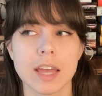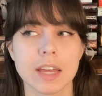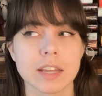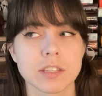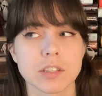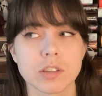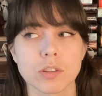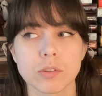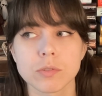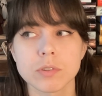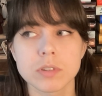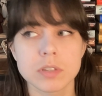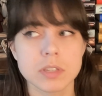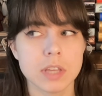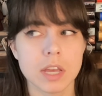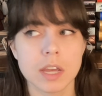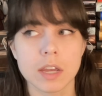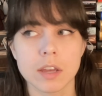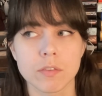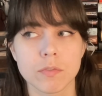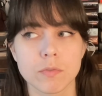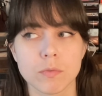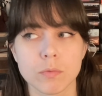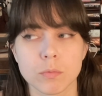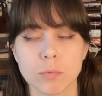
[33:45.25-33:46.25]
And Zaluna's like,
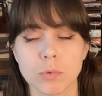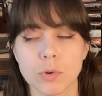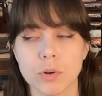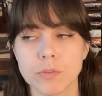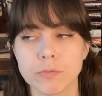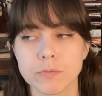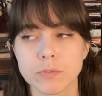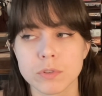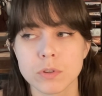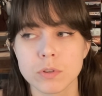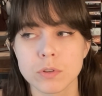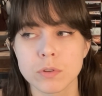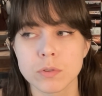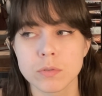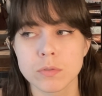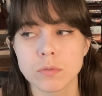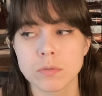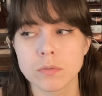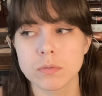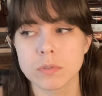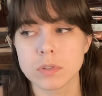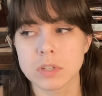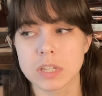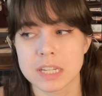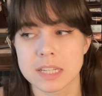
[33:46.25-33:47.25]
if well, if
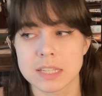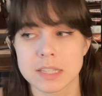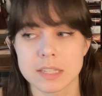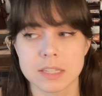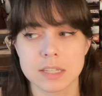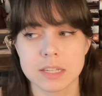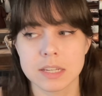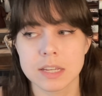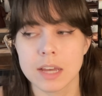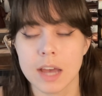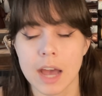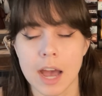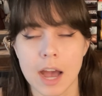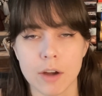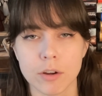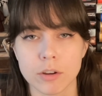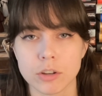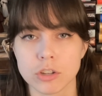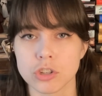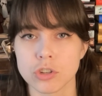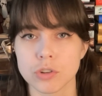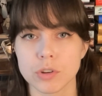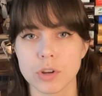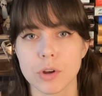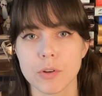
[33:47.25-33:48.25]
you didn't see it, how
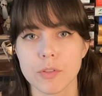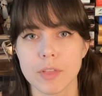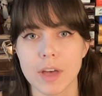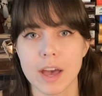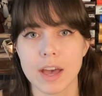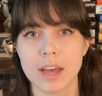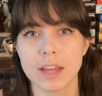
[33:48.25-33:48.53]
could you know that?